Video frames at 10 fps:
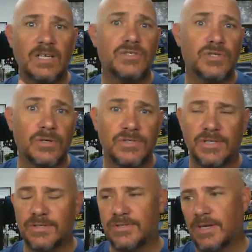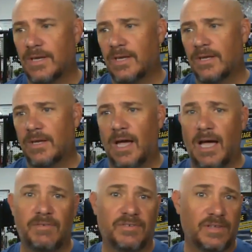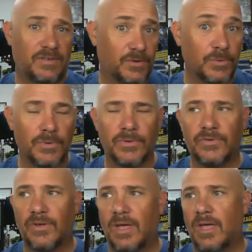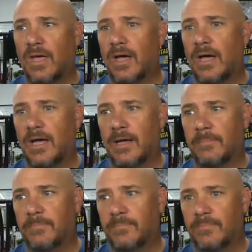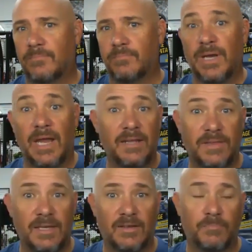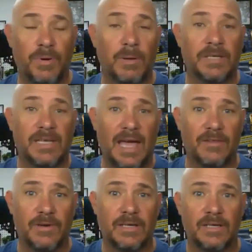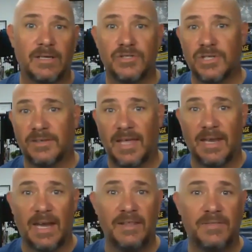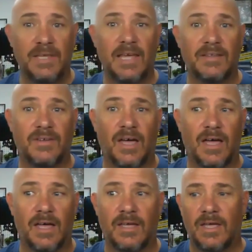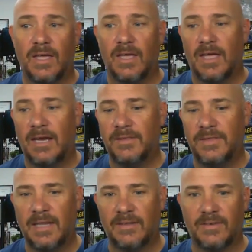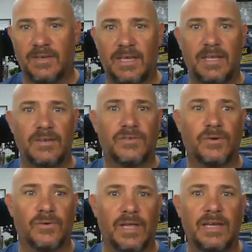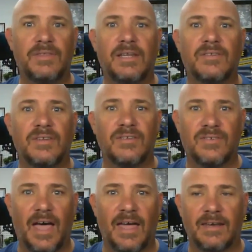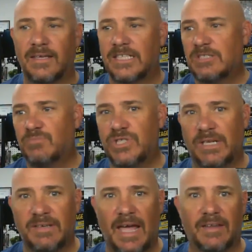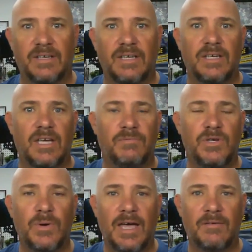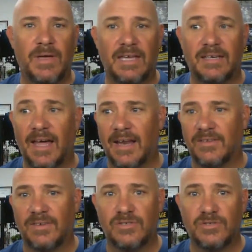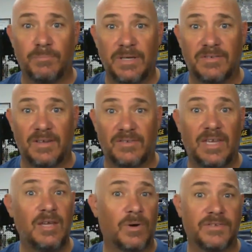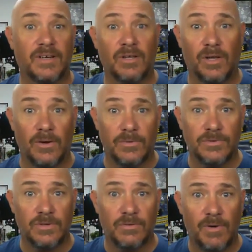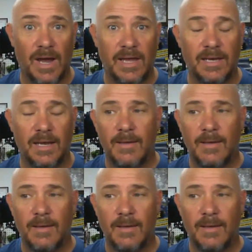churches, obviously schools, but anything that's a public gathering, shut down. Anything that's an internal, anything that's inside, shut down. If you have a non-essential business, he wants it closed, right?